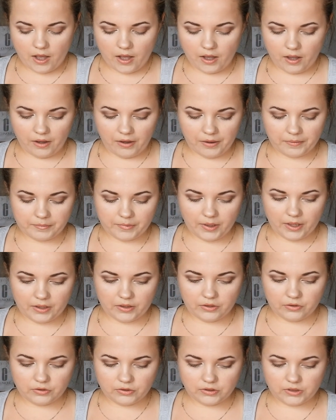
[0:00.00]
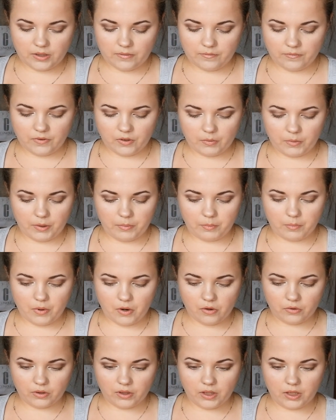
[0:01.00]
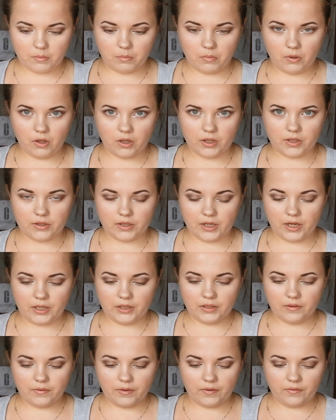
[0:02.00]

Um, I use them for my both like blogger kind of